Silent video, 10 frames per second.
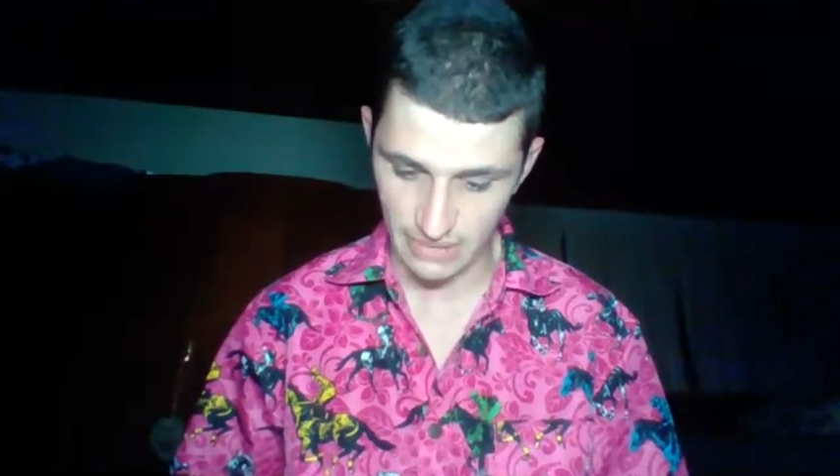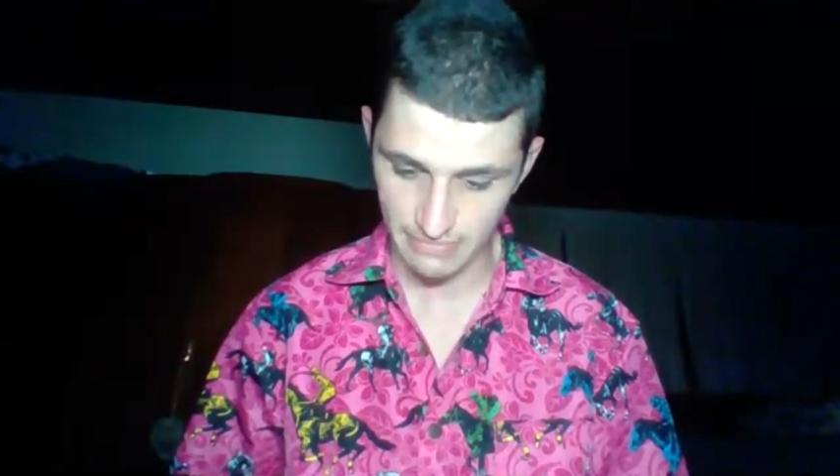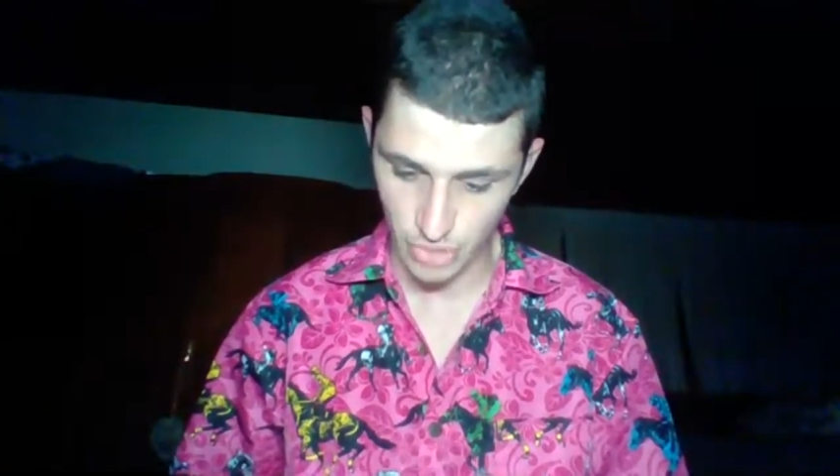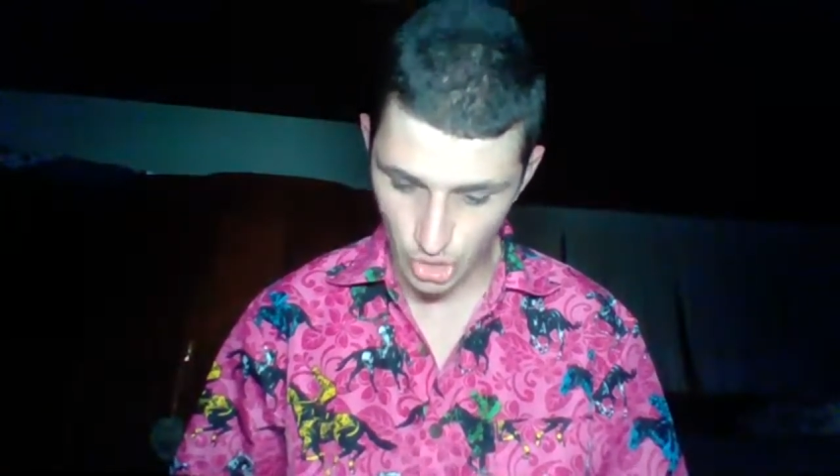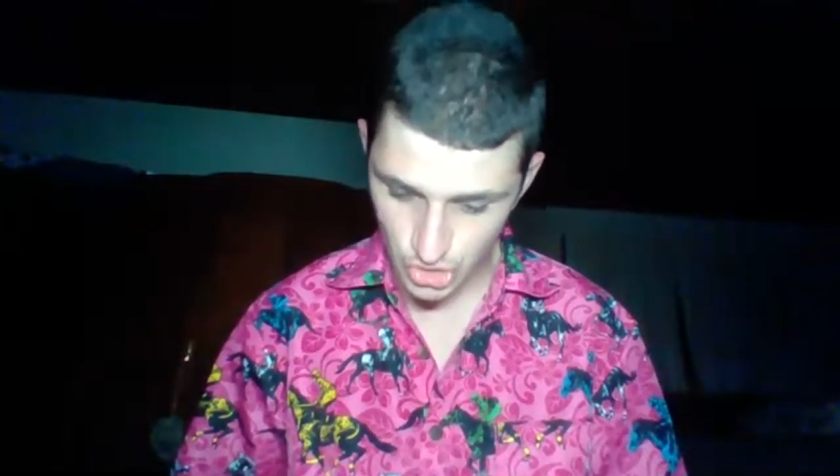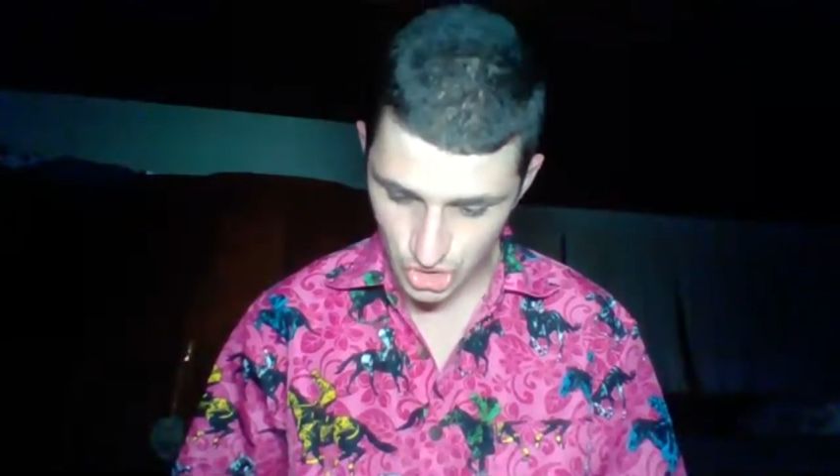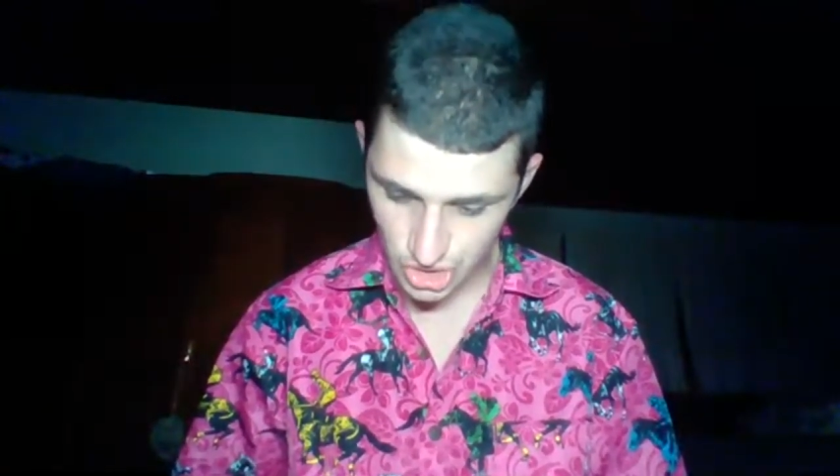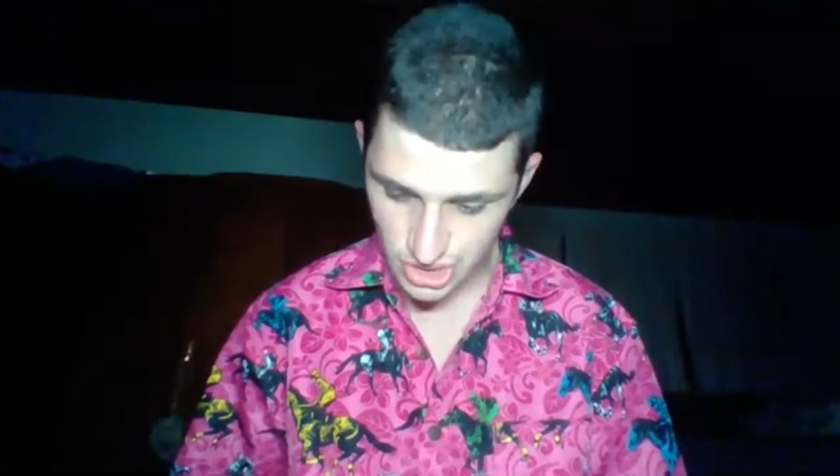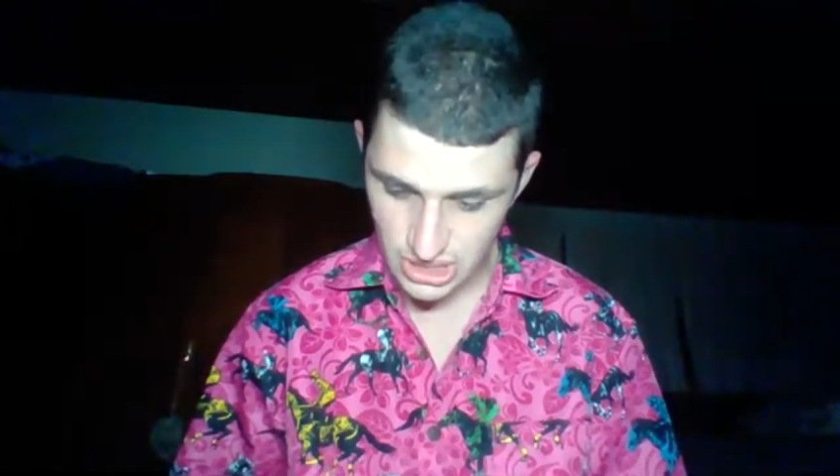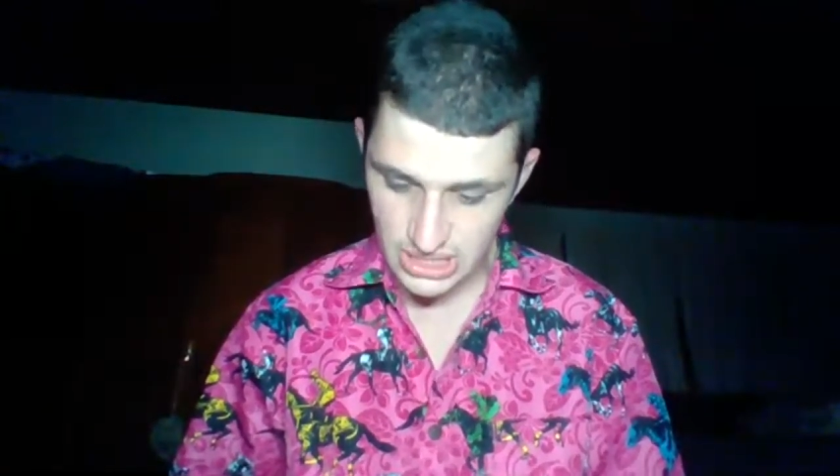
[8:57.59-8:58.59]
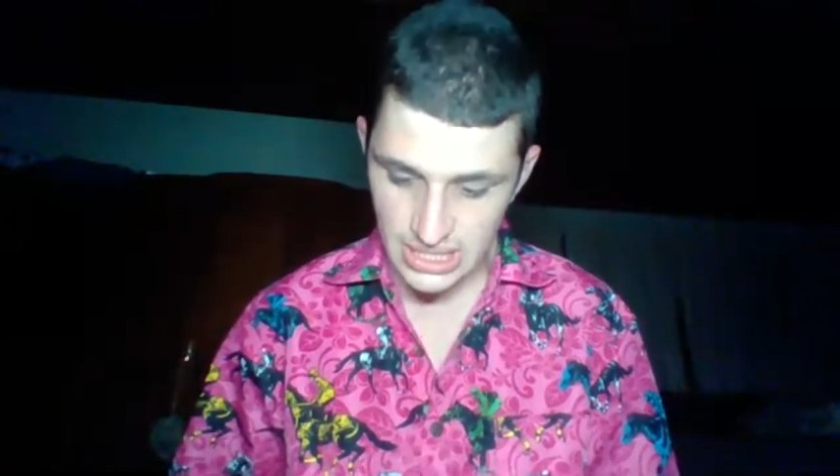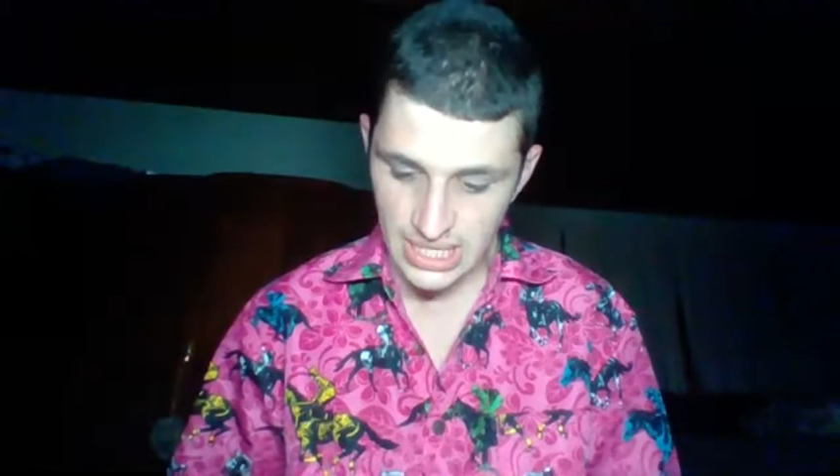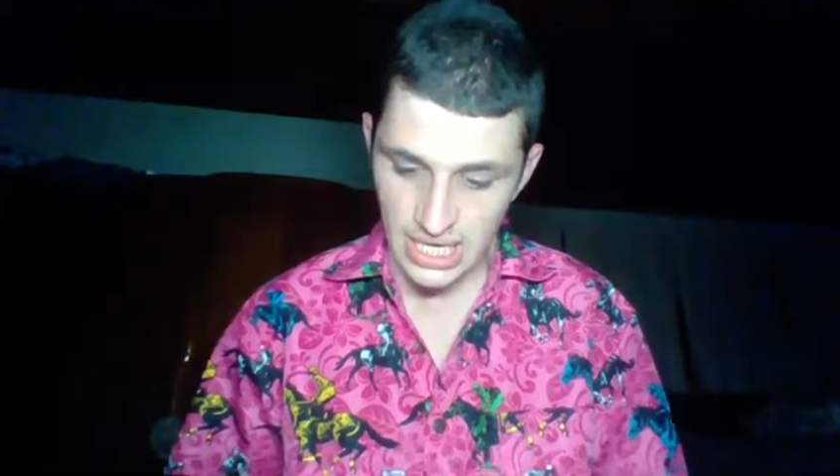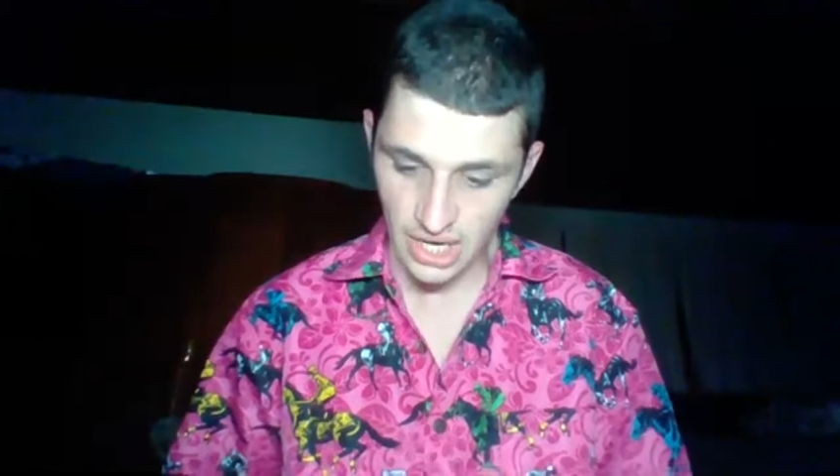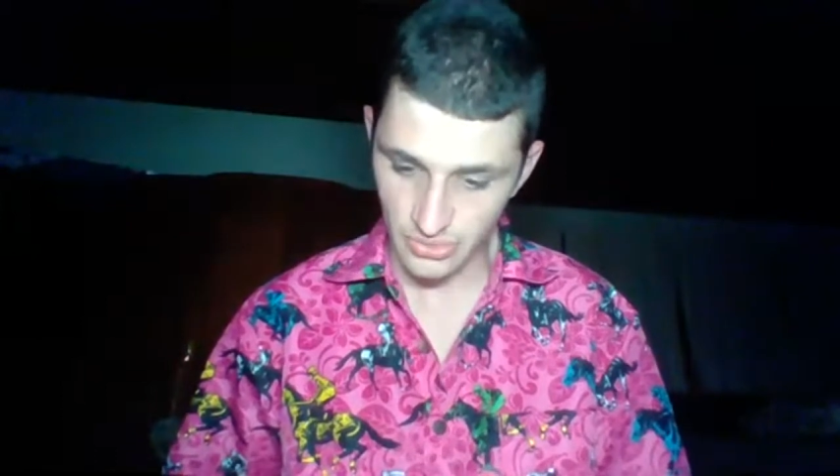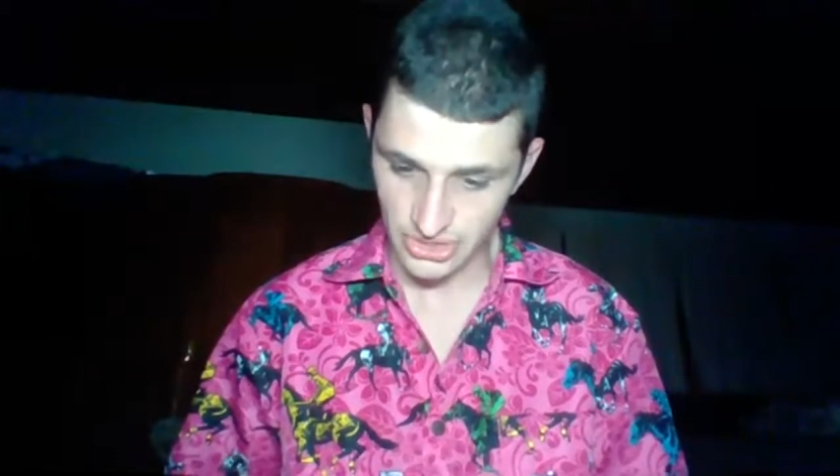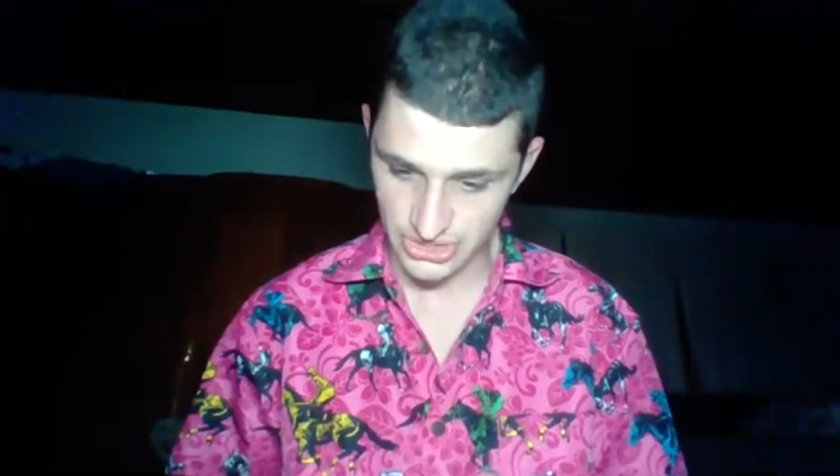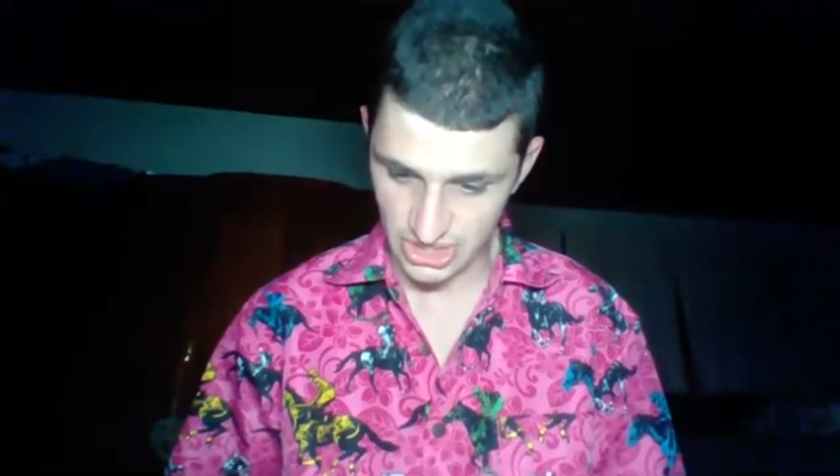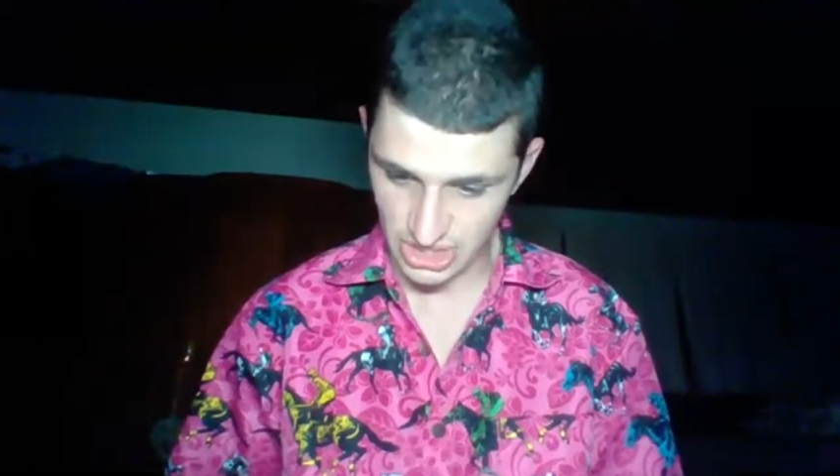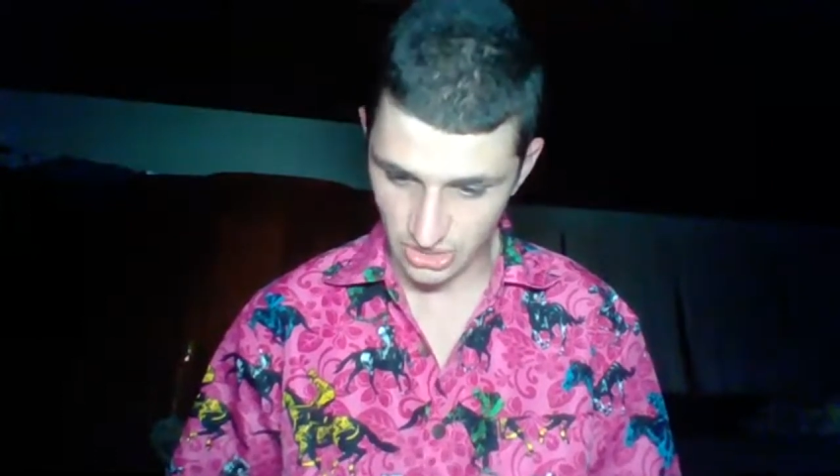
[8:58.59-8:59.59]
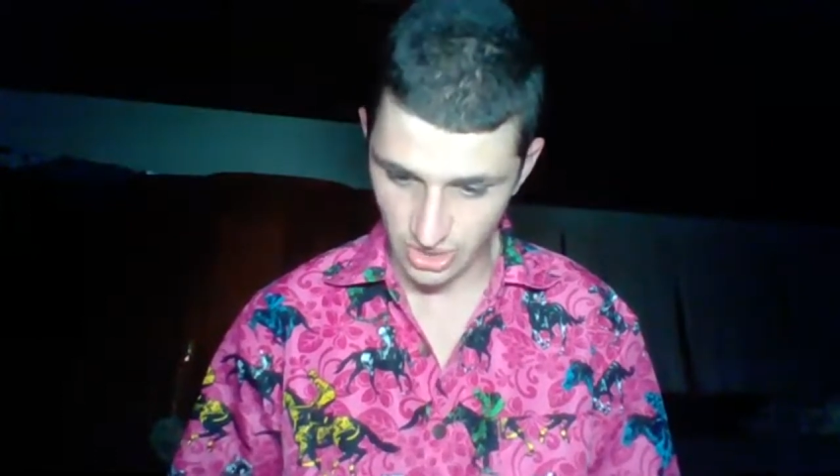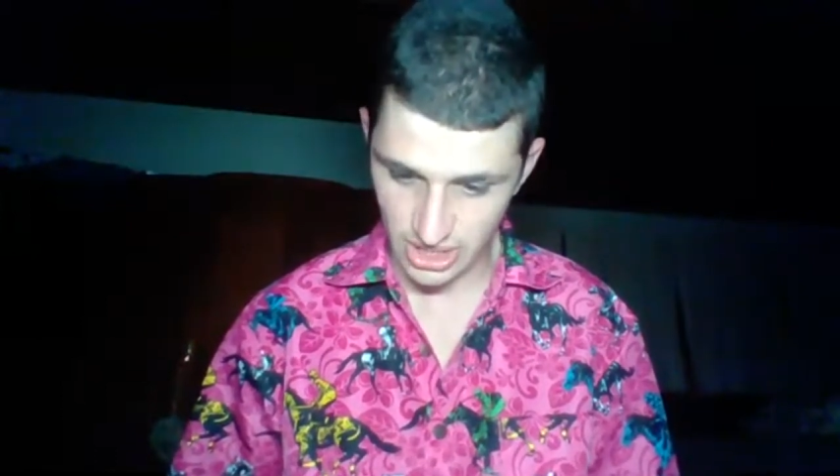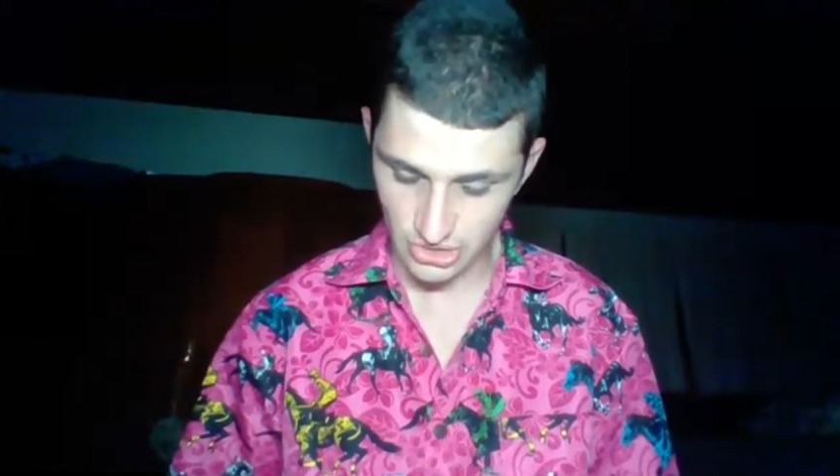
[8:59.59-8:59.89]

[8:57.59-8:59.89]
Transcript: motion with 61.